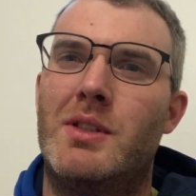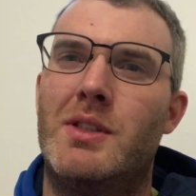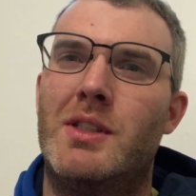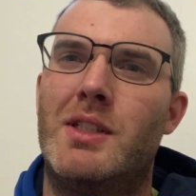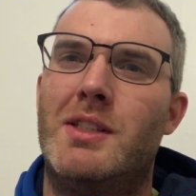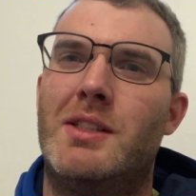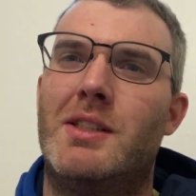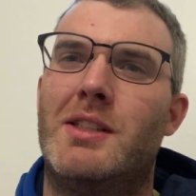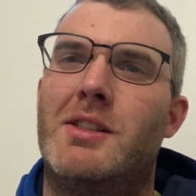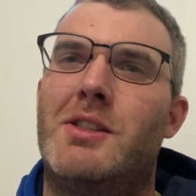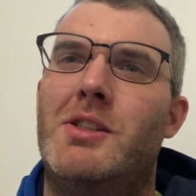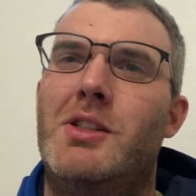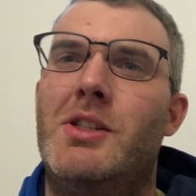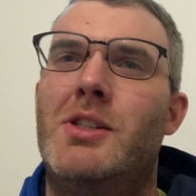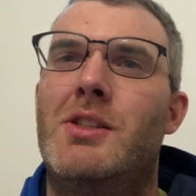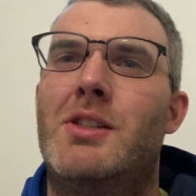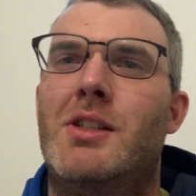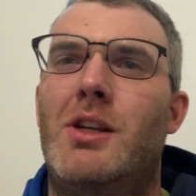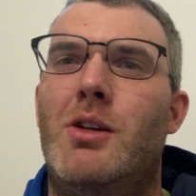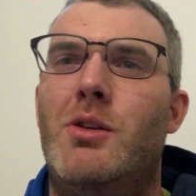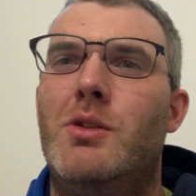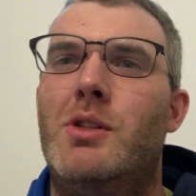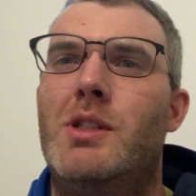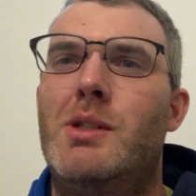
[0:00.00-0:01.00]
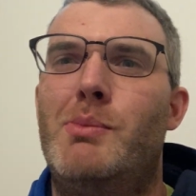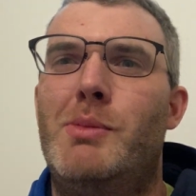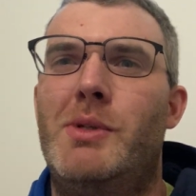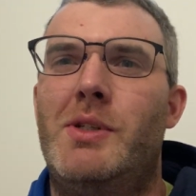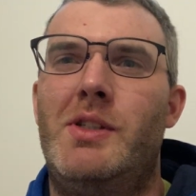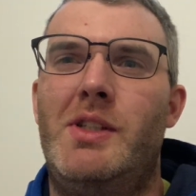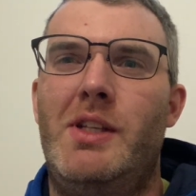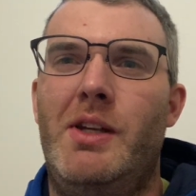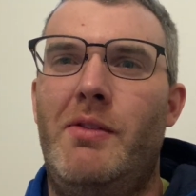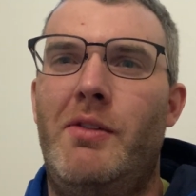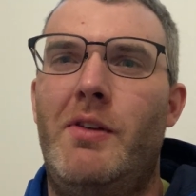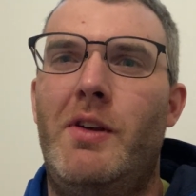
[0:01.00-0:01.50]
because it's just so
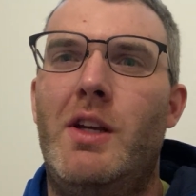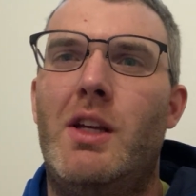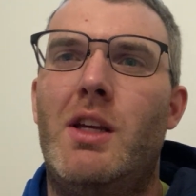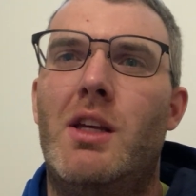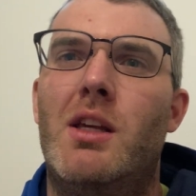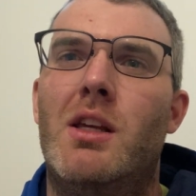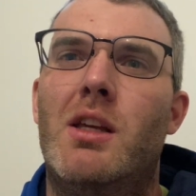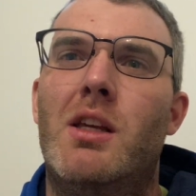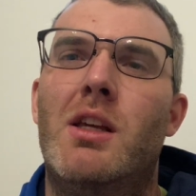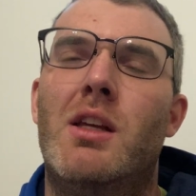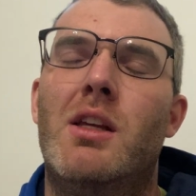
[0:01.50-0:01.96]
specific